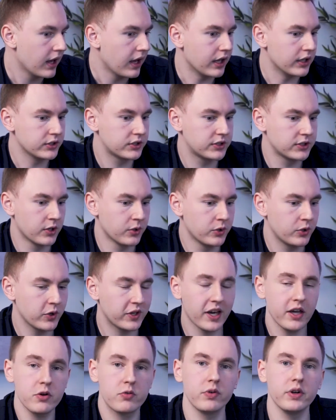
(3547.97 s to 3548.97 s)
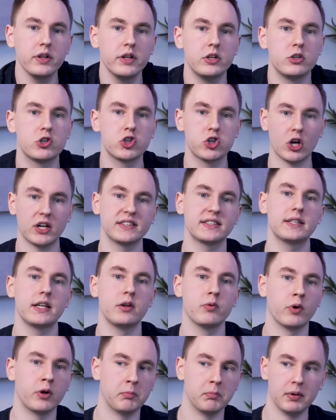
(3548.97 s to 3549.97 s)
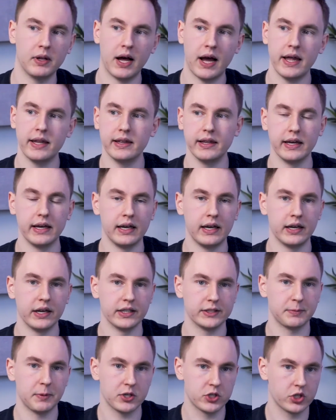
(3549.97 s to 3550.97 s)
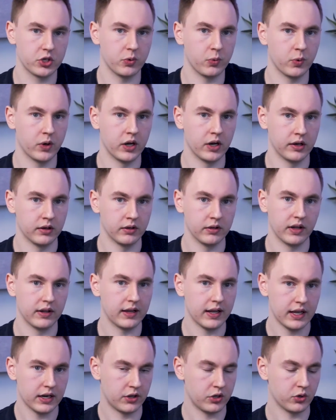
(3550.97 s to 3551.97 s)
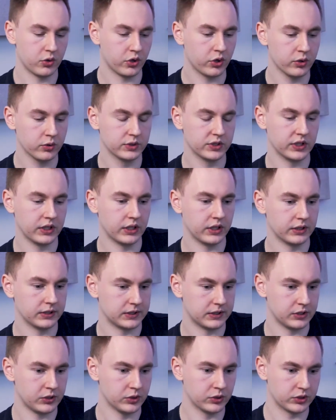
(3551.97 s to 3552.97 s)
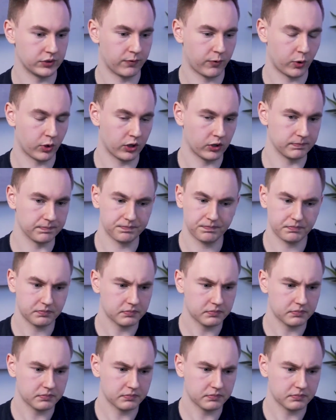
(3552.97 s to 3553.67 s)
And so you can't really trust anyone blindly, especially when the data you're using is used for